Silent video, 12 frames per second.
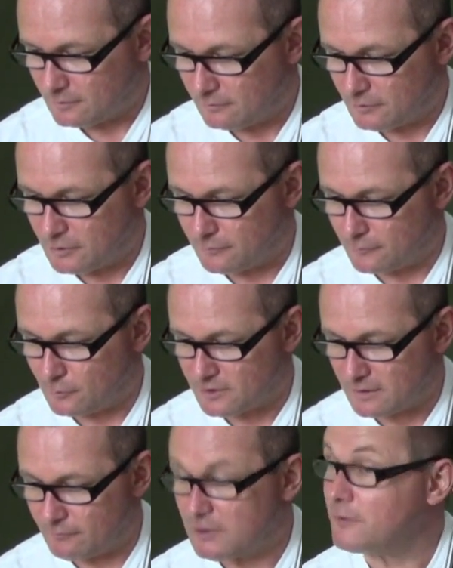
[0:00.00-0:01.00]

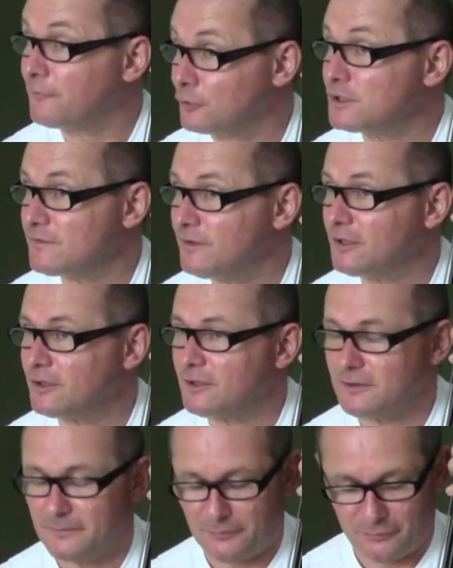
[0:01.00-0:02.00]
with your first
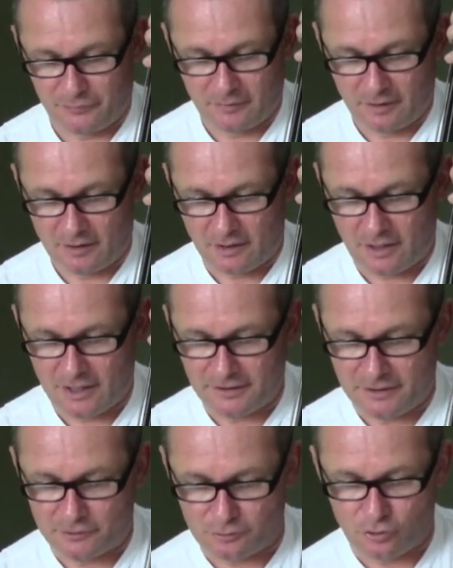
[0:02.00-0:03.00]
finger, and
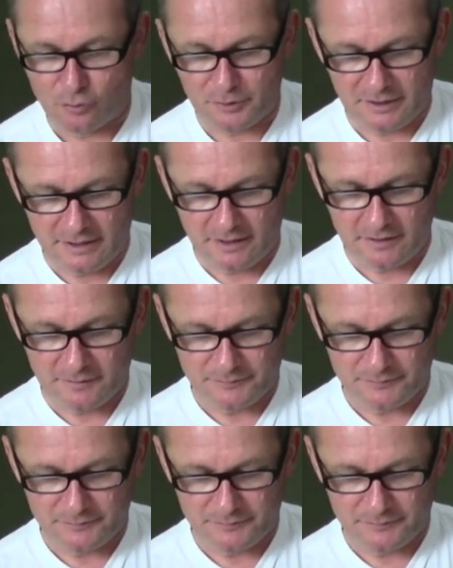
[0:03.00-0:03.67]
then your open A.